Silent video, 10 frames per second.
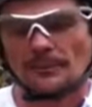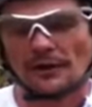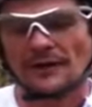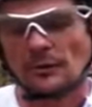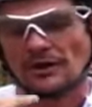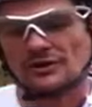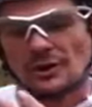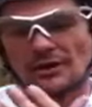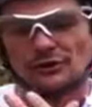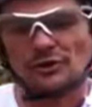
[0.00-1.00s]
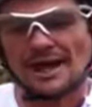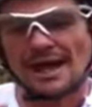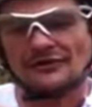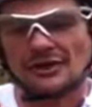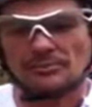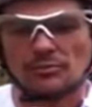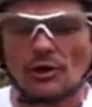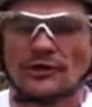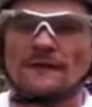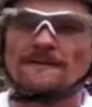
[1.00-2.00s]
But I think what Giant's doing now is they're
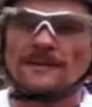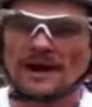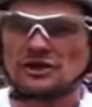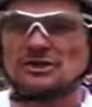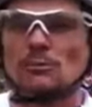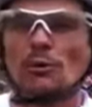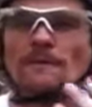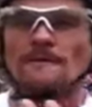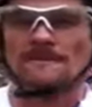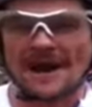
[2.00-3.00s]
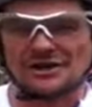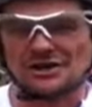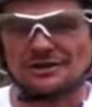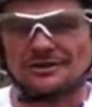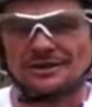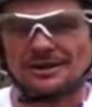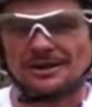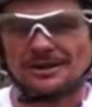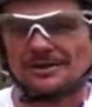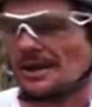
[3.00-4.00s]
promoting the function more than fashion.
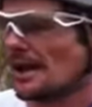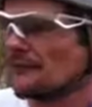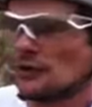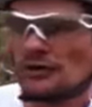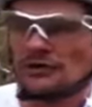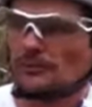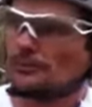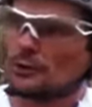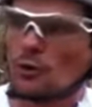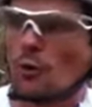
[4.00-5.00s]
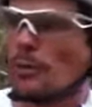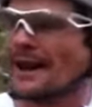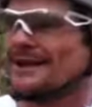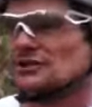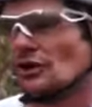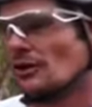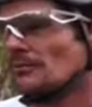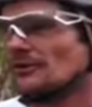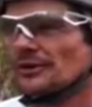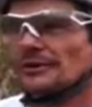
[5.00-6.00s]
If you're into cool paint
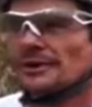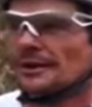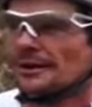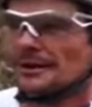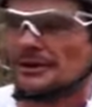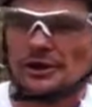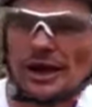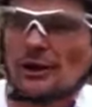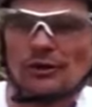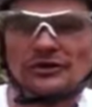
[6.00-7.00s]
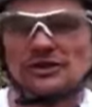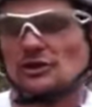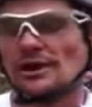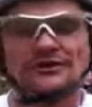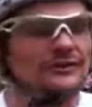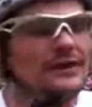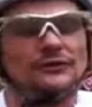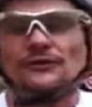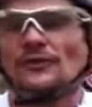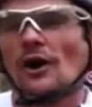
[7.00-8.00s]
jobs and, you know, heritage and all that stuff,
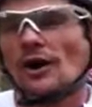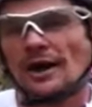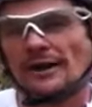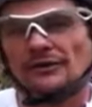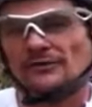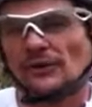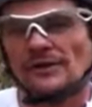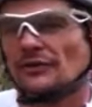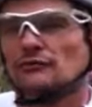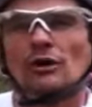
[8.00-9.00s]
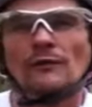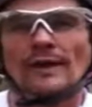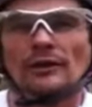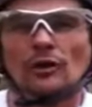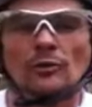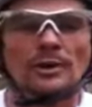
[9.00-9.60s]
that's fine. That's fine, nothing wrong with that at all.